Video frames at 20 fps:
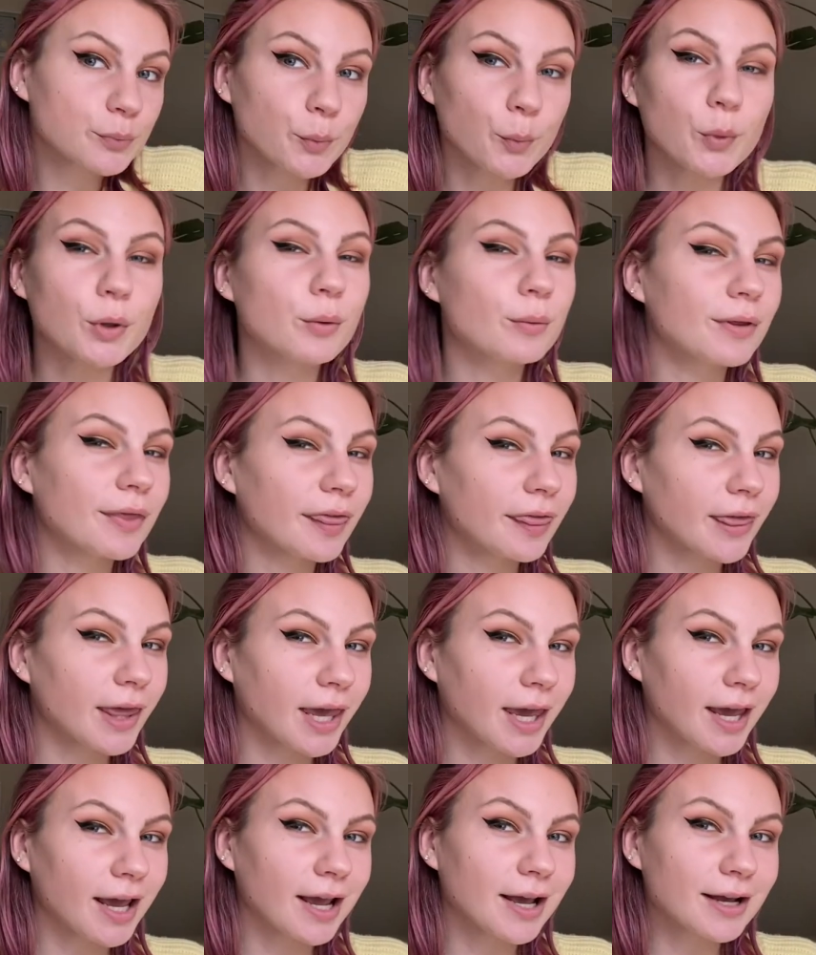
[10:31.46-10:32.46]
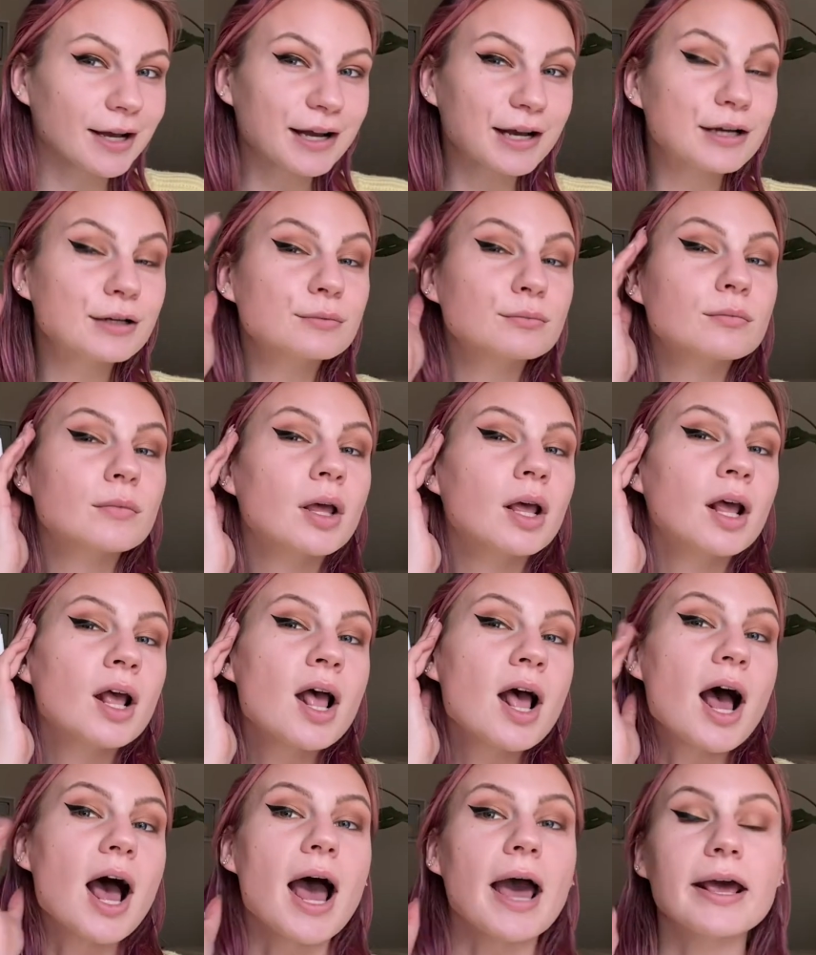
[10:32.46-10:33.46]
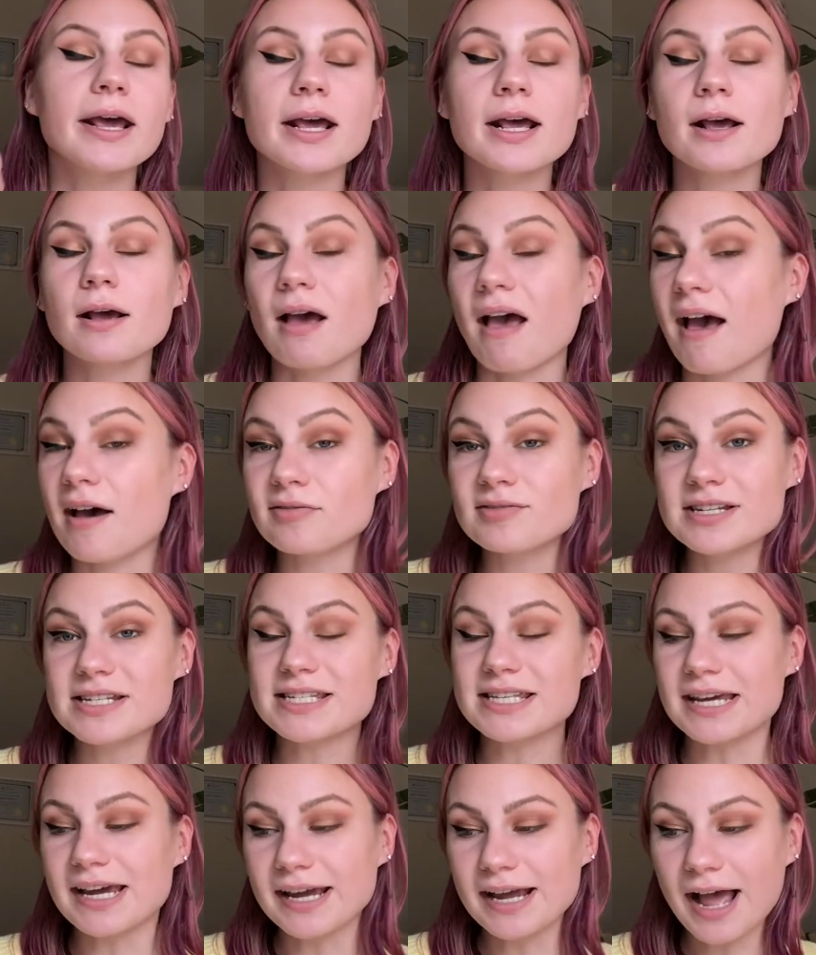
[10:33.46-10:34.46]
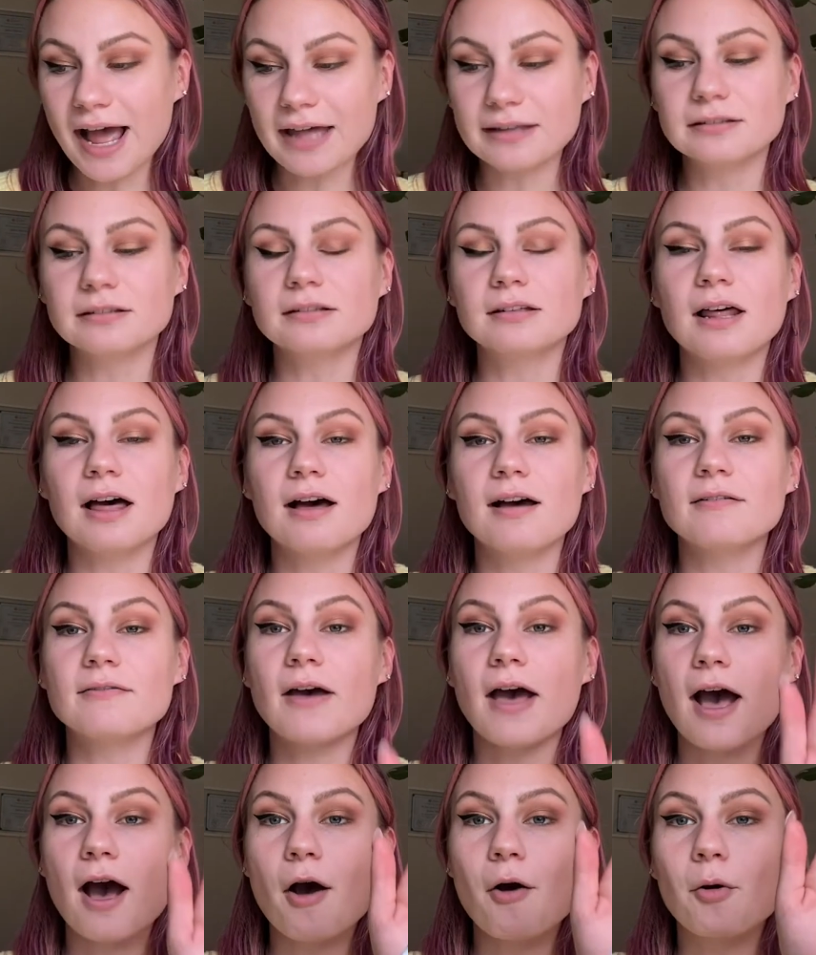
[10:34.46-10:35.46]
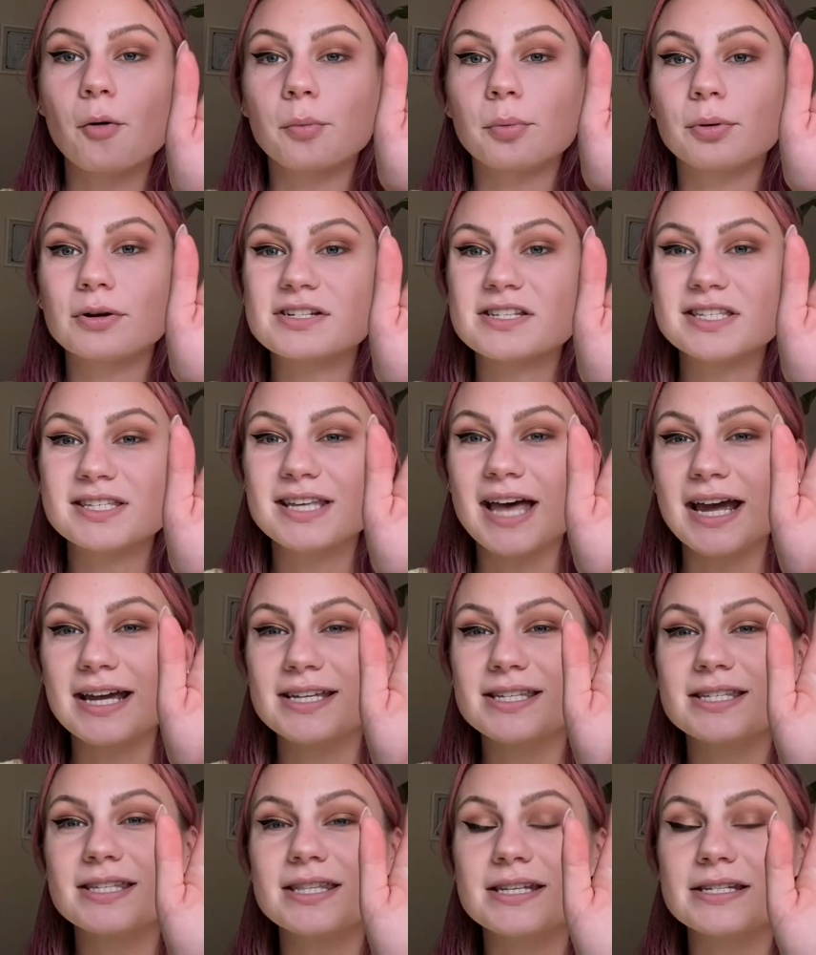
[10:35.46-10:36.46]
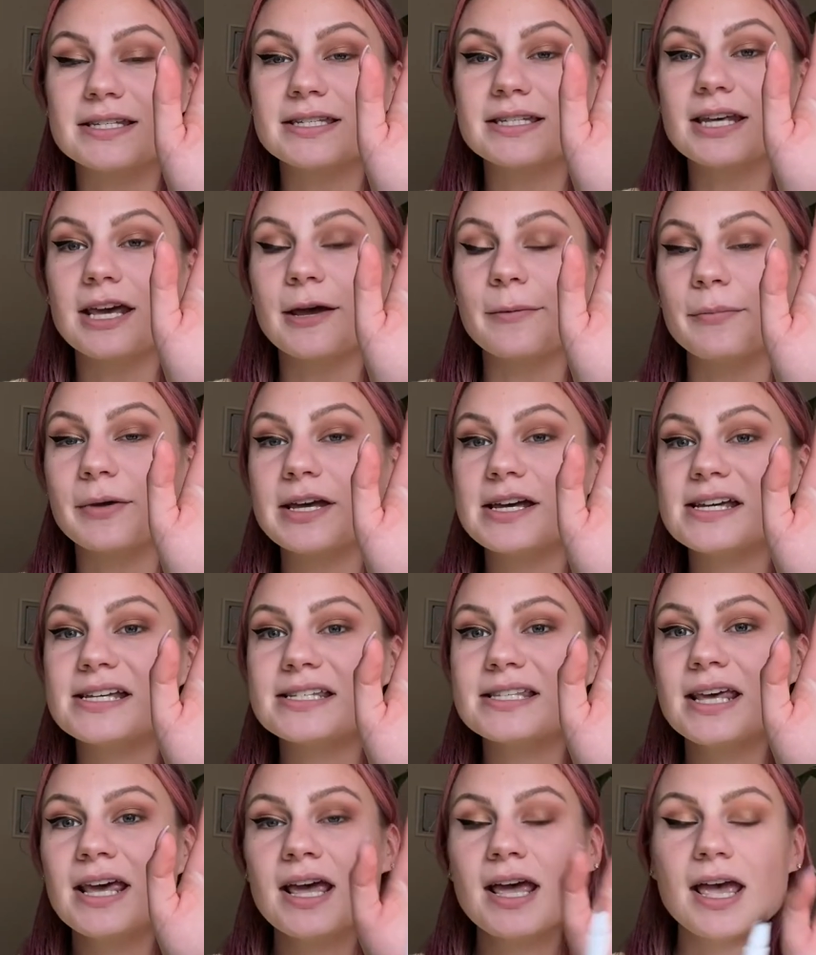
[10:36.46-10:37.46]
What do we think? I have to say, I love how precise this tip is.